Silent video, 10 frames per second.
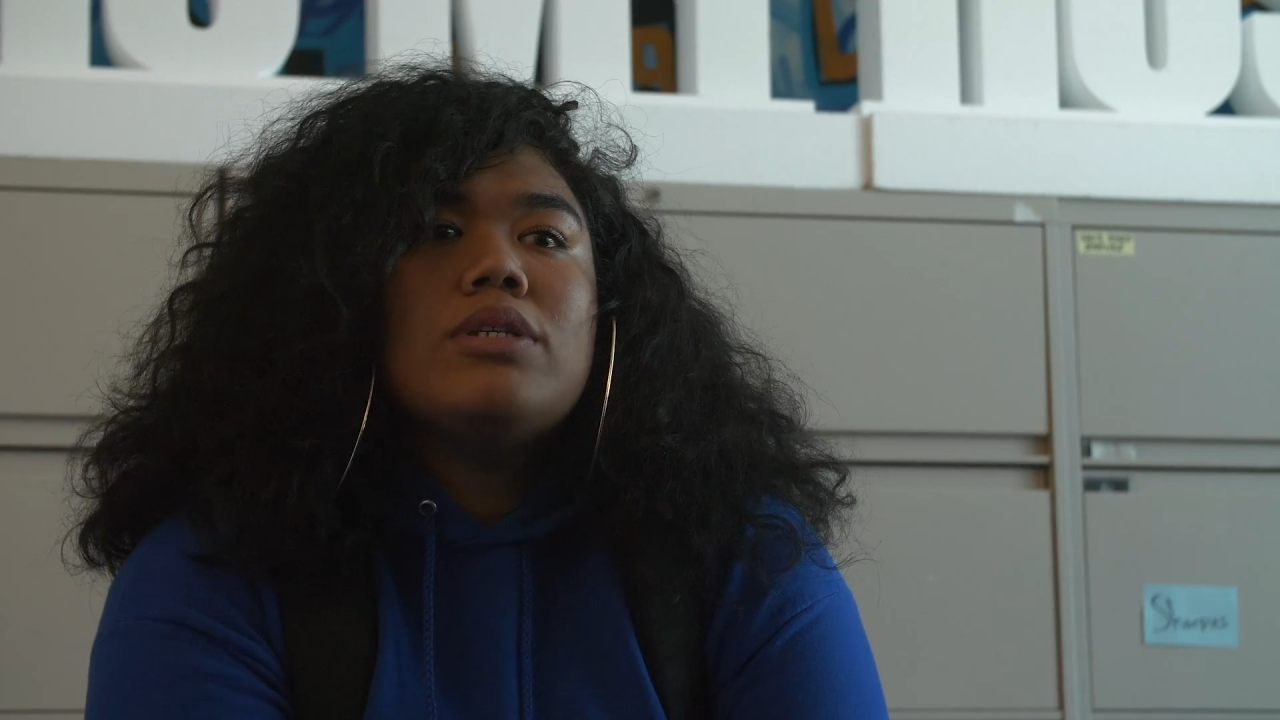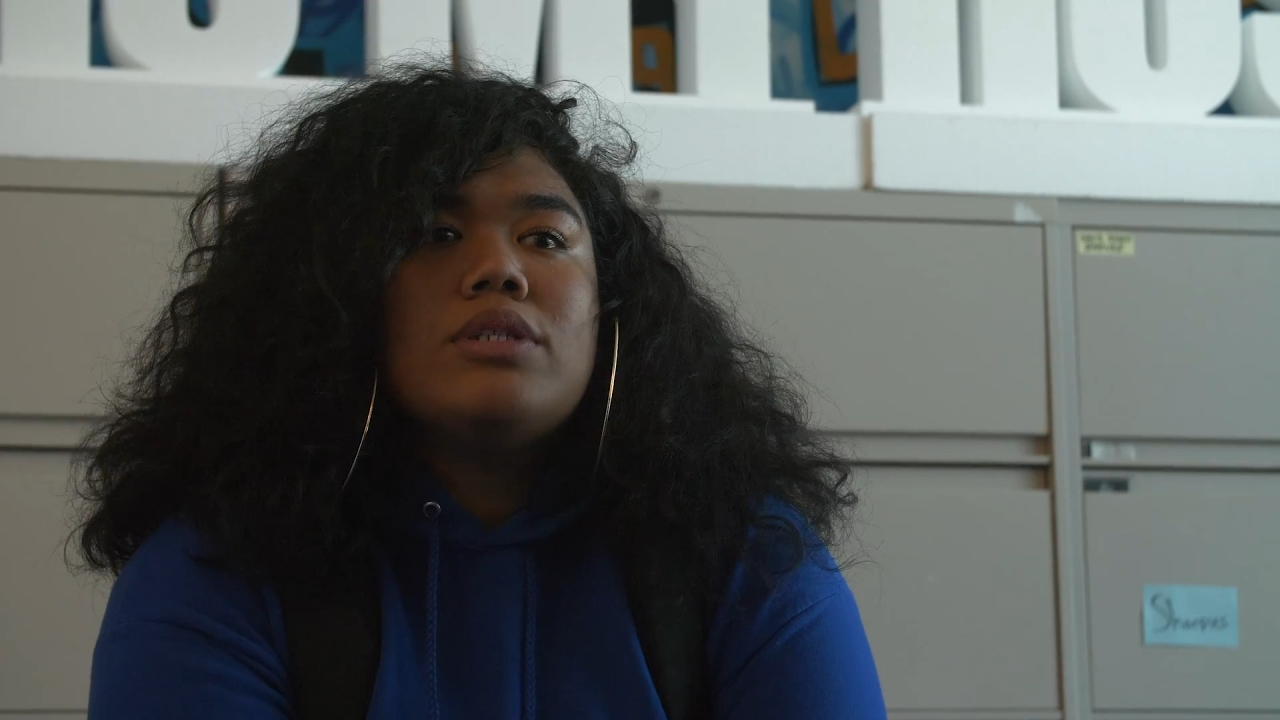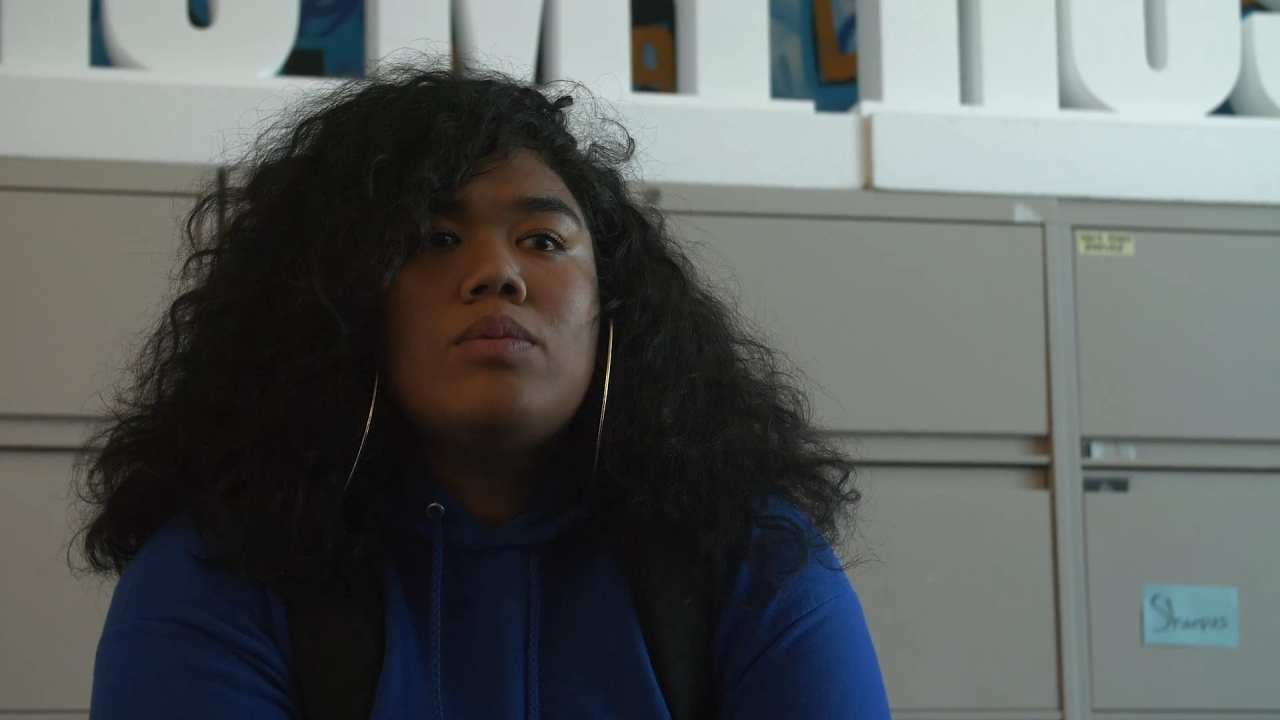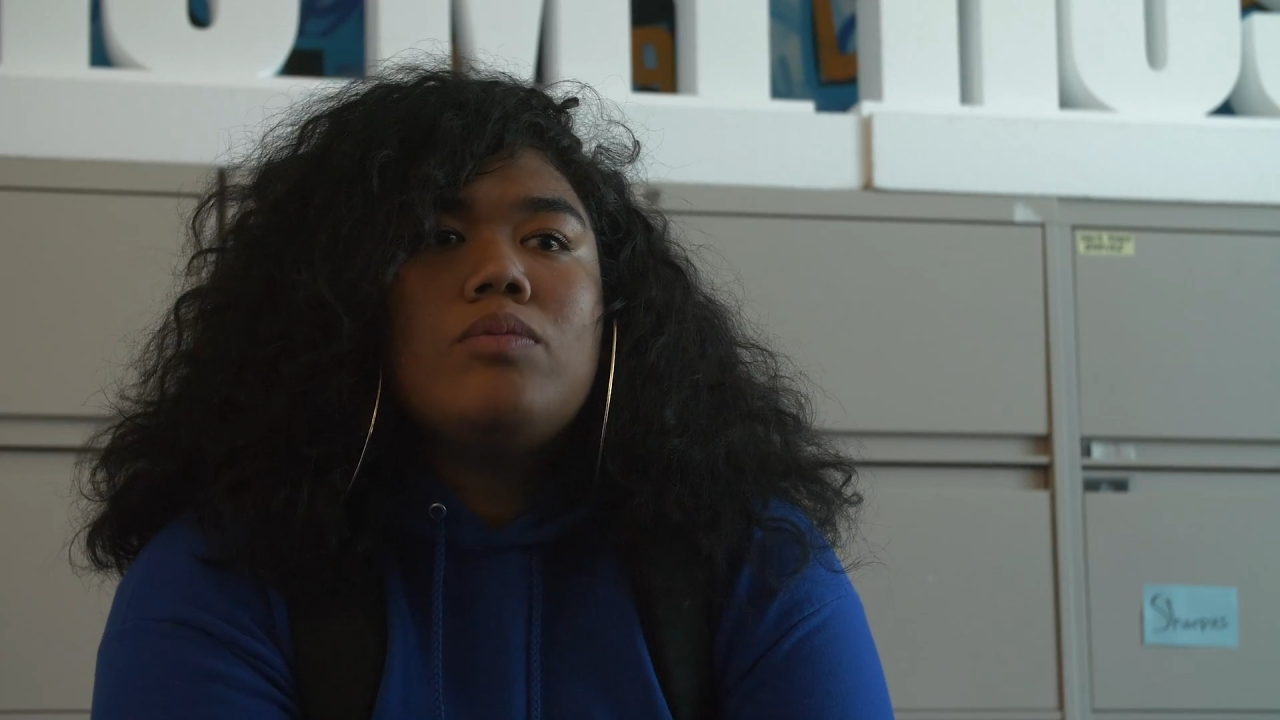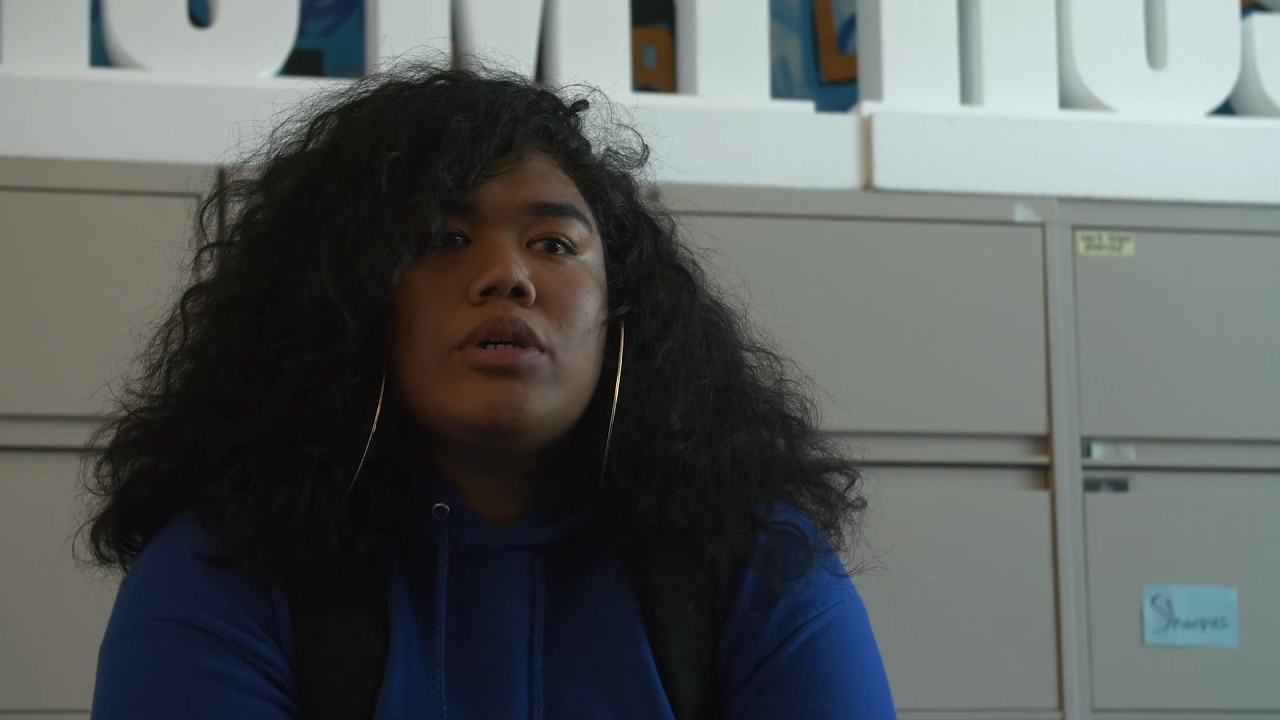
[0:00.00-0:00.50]

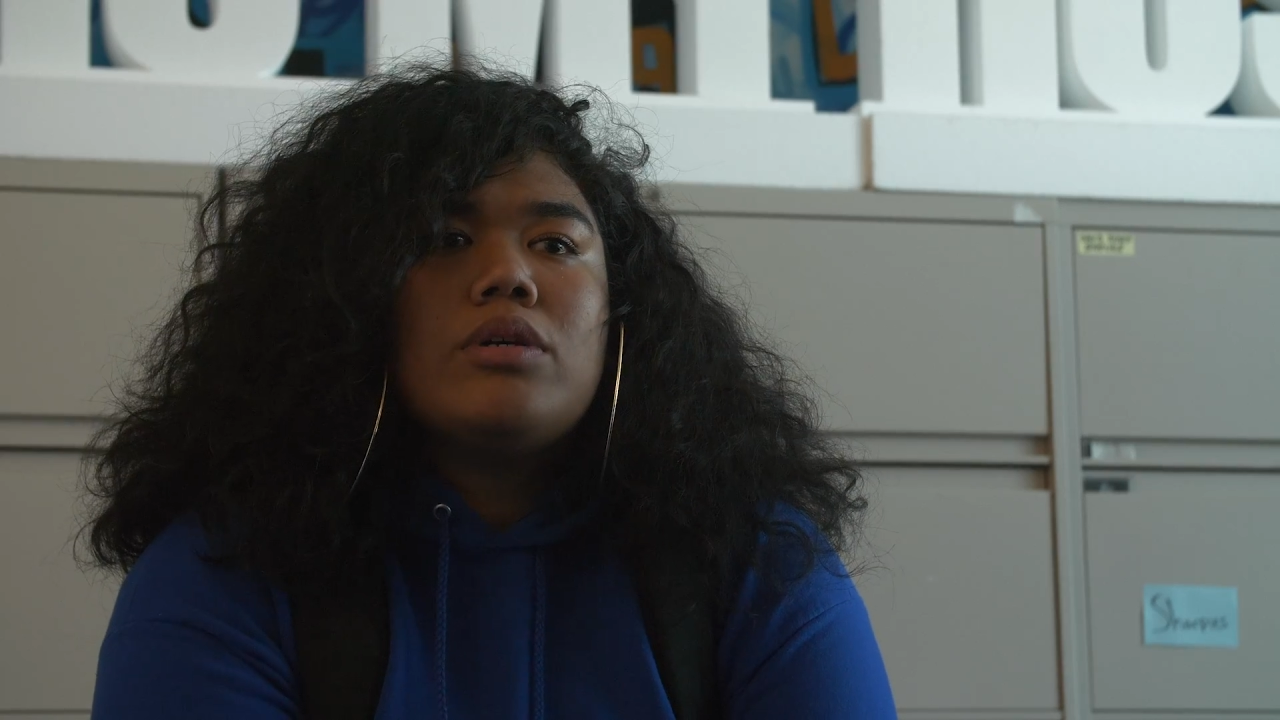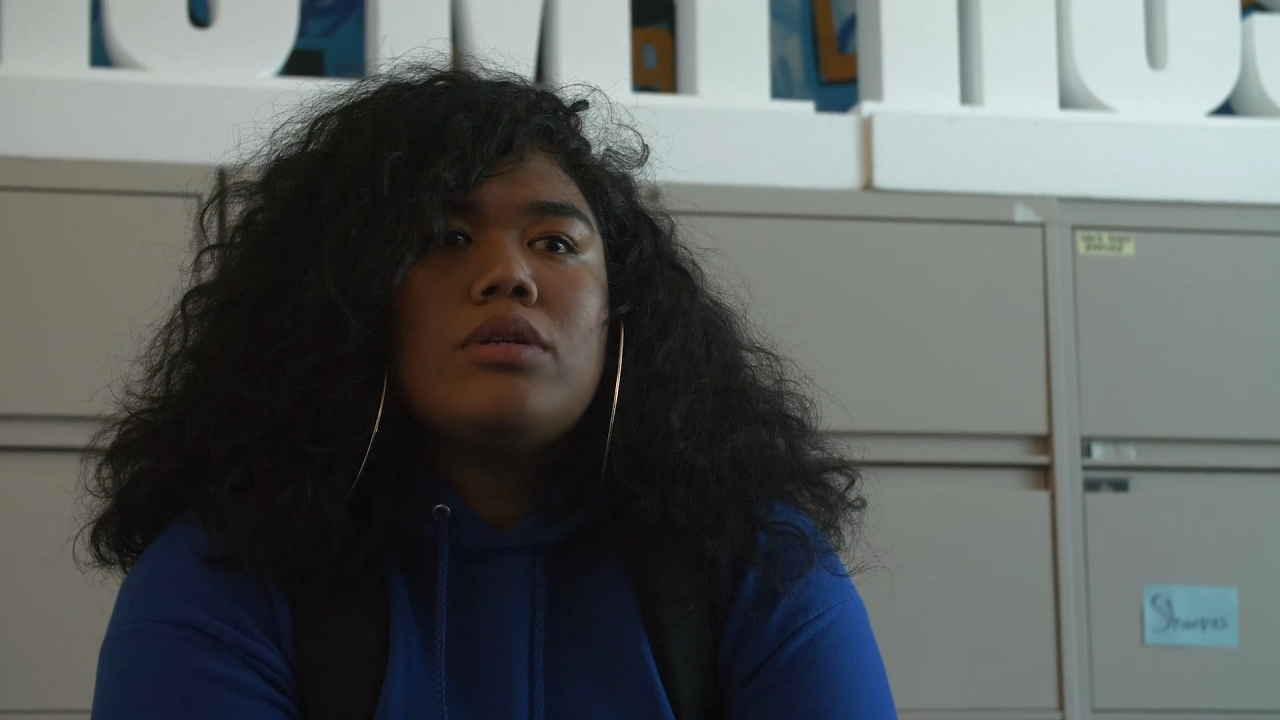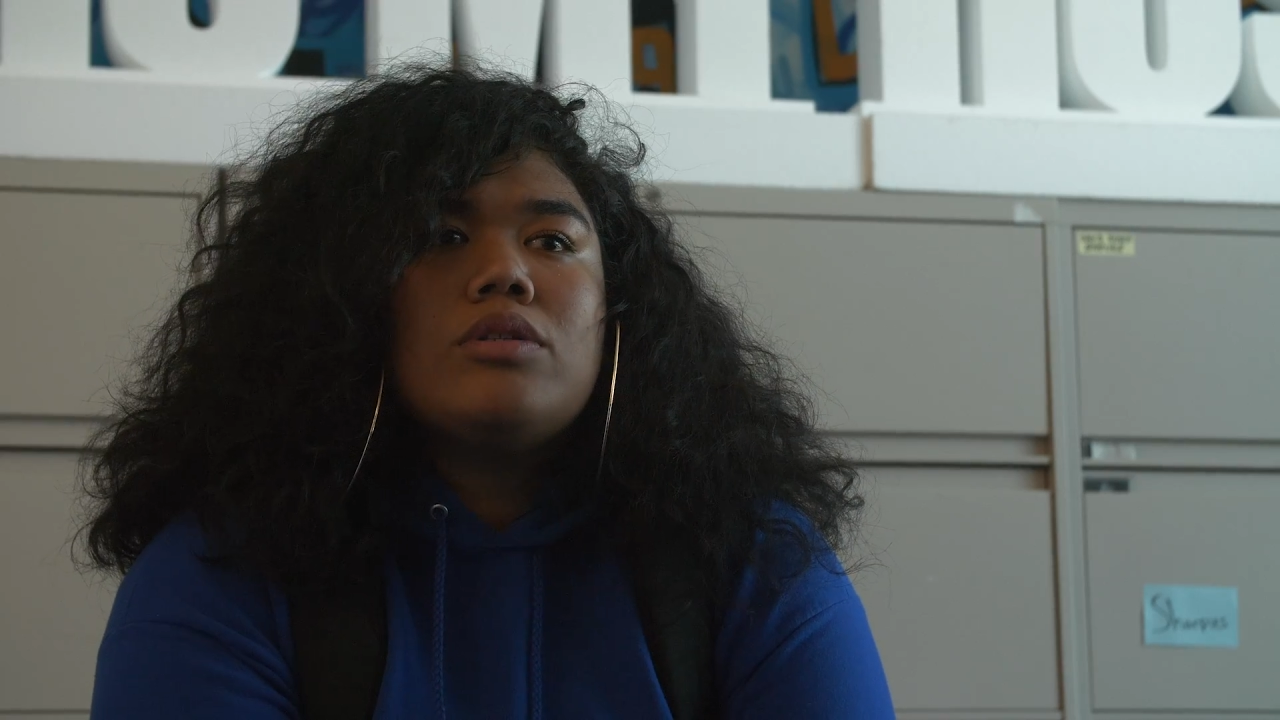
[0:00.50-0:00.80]
somewhere.